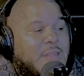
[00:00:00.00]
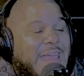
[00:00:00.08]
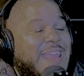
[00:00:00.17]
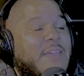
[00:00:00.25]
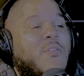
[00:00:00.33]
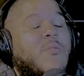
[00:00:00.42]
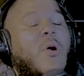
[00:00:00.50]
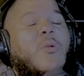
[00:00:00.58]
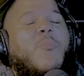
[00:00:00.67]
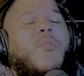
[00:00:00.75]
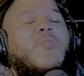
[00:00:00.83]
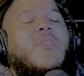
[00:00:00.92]
They give you
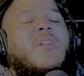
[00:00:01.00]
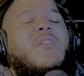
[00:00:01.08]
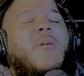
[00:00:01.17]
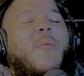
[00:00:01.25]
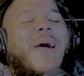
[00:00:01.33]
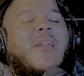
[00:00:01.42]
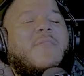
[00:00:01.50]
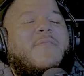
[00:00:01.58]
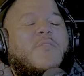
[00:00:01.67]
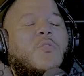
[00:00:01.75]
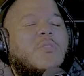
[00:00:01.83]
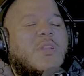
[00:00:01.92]
no, bro. The amount of
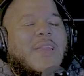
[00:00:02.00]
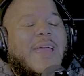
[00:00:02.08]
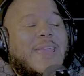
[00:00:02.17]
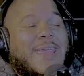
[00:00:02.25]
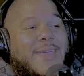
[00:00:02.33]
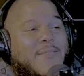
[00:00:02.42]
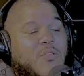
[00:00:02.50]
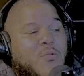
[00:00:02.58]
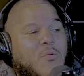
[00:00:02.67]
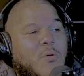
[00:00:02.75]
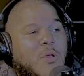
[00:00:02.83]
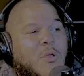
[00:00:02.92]
food that they give
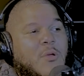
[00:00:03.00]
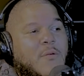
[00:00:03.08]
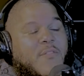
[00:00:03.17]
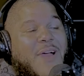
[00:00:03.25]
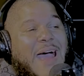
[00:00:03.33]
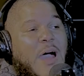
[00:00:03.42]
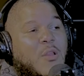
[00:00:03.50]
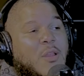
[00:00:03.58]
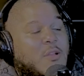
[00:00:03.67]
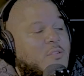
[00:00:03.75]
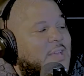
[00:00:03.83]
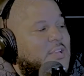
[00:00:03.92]
you for how
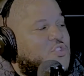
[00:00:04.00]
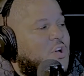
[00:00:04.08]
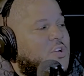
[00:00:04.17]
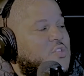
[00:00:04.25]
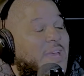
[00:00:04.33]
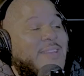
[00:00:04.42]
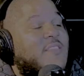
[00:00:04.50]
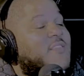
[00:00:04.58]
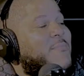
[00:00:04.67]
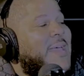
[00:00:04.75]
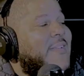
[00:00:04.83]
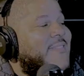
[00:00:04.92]
little they charge you, it
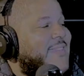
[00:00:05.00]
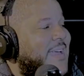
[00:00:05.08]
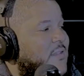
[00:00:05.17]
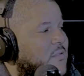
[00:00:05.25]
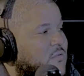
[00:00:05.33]
doesn't make sense.